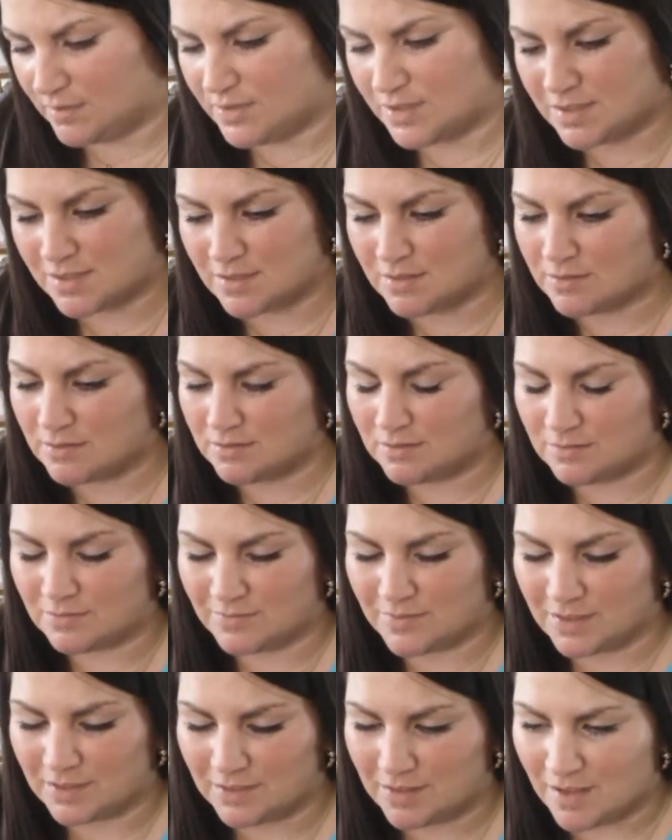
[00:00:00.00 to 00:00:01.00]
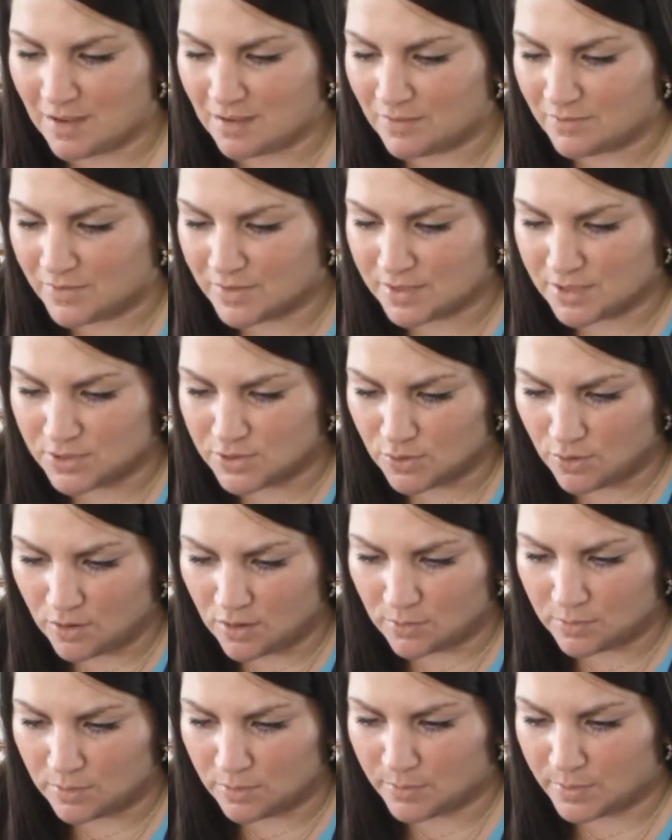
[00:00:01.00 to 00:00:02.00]
This little glove is
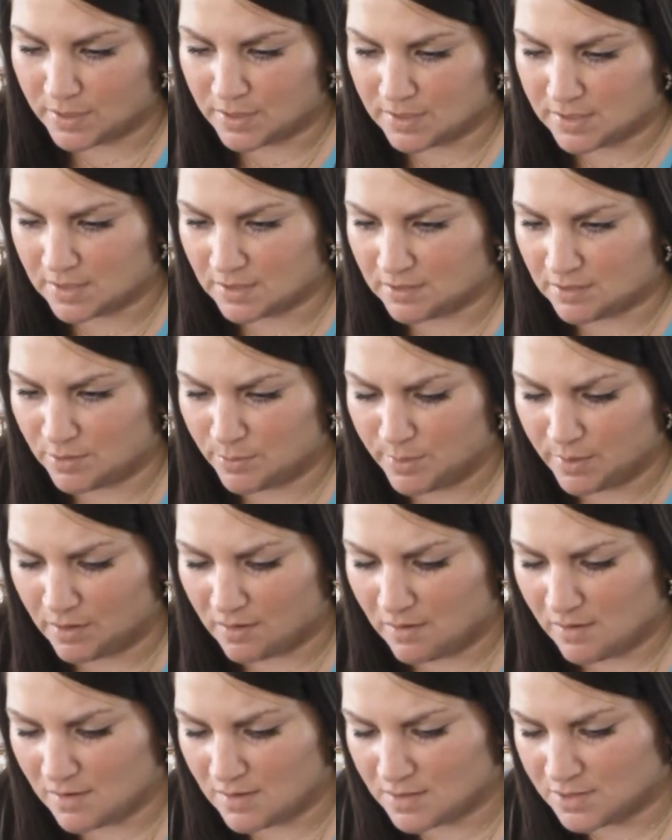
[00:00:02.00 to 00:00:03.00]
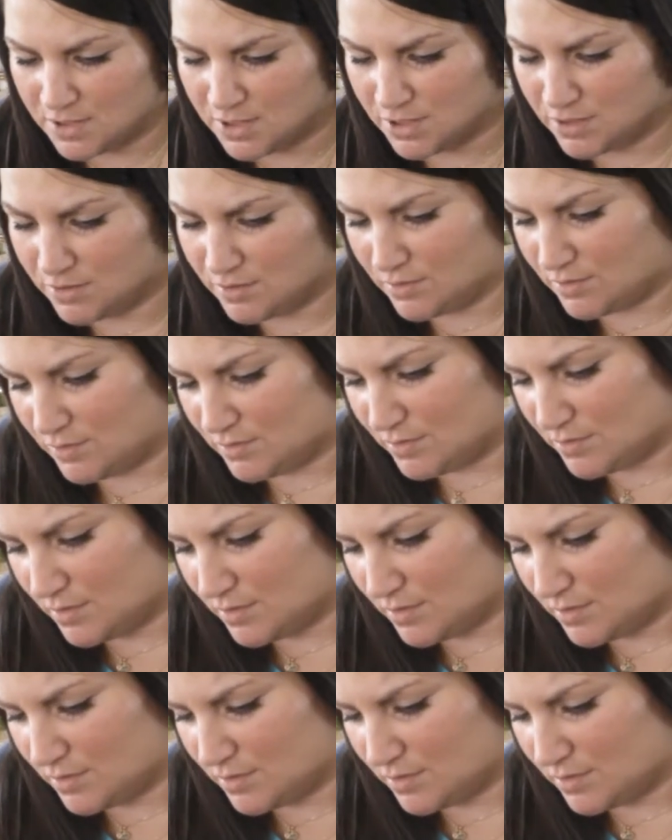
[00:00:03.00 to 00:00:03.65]
adorable, but it's a little bit hard to